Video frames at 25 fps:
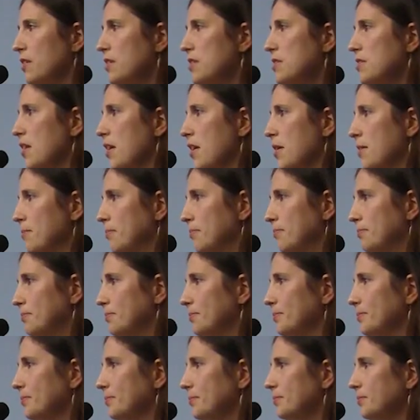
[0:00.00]
Islam.
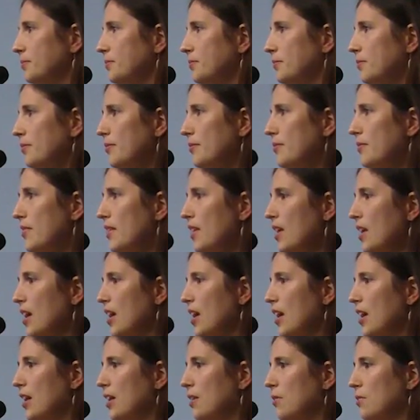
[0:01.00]

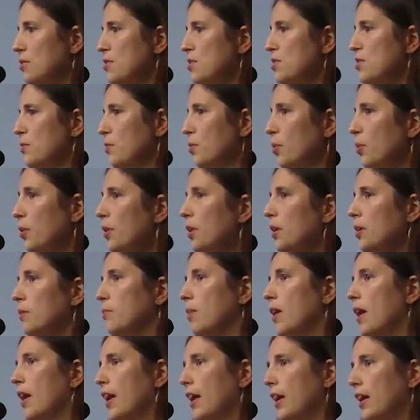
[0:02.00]
And it was supported
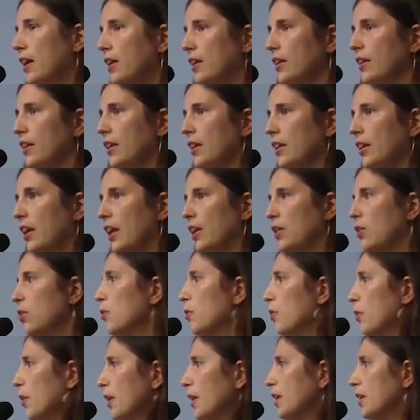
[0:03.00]
by and
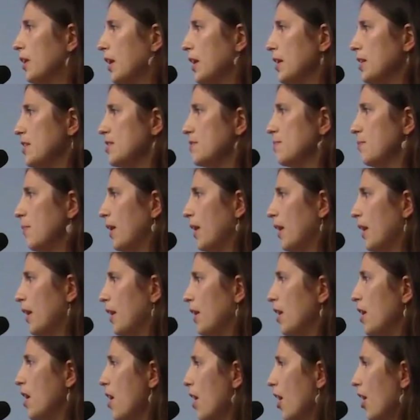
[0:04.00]
co-organized
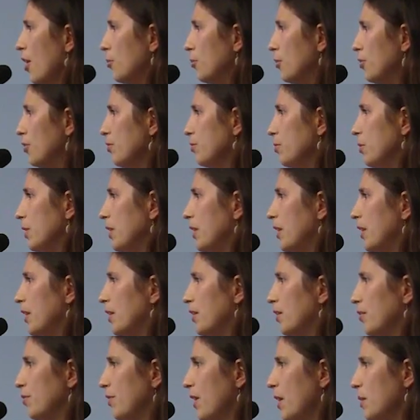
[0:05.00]
by our movement
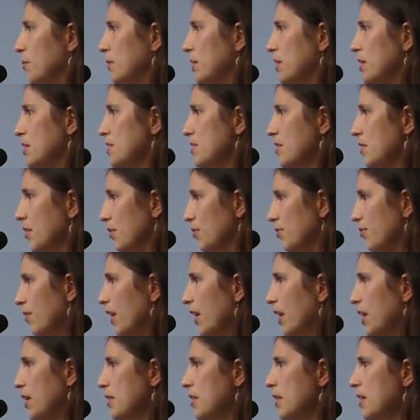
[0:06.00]
and the families in our
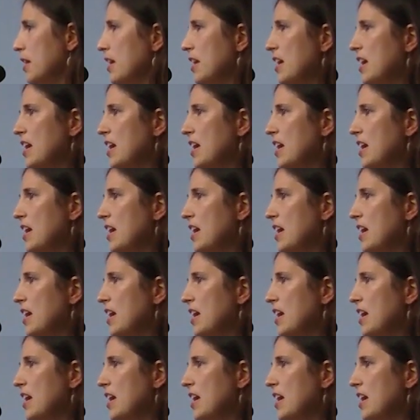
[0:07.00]
faith.